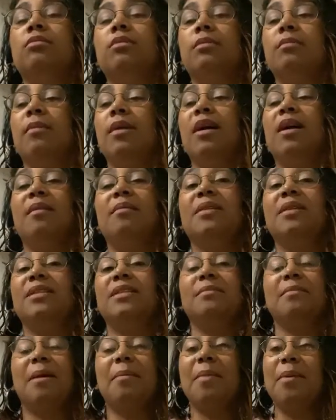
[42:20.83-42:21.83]
My
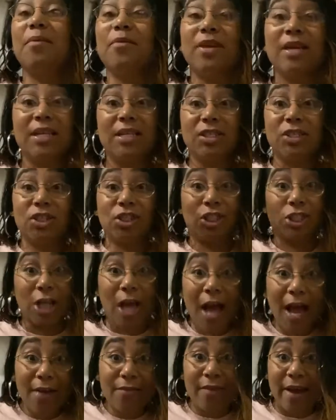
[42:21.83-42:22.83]
memory is
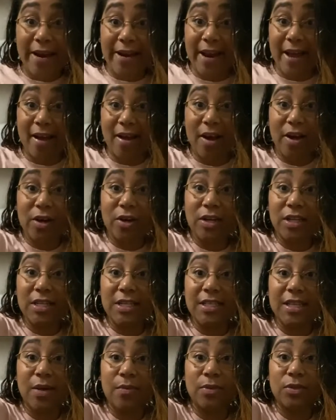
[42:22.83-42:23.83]
shot right now. I don't
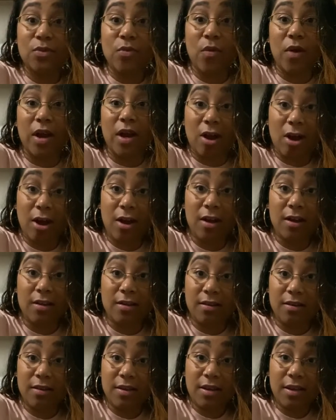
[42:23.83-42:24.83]
understand what's going
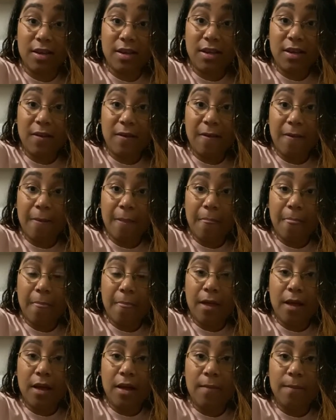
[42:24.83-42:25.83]
on.
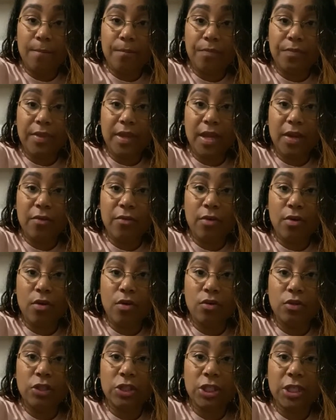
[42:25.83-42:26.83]
They grill
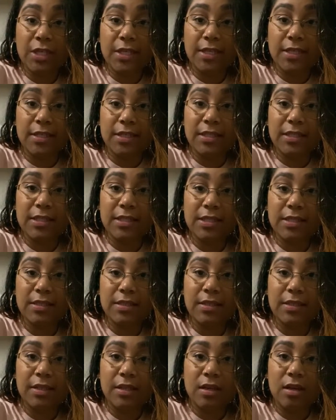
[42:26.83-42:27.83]
whole chickens
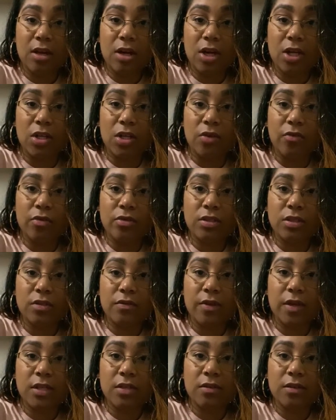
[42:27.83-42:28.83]
on the grill to
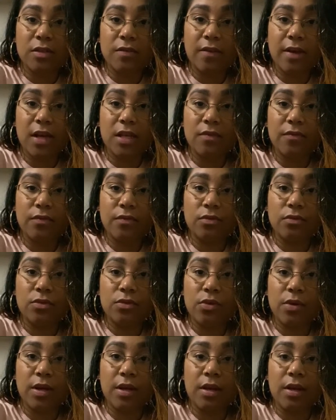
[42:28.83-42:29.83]
the restaurant's fast food
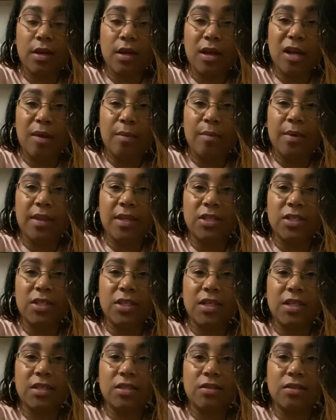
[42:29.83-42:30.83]
joint. But the
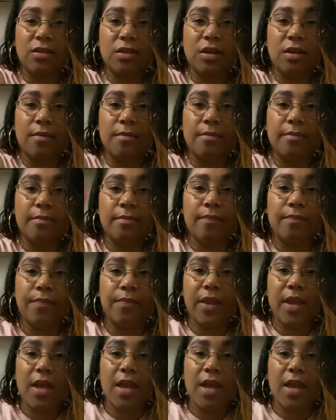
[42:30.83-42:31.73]
chicken is yum.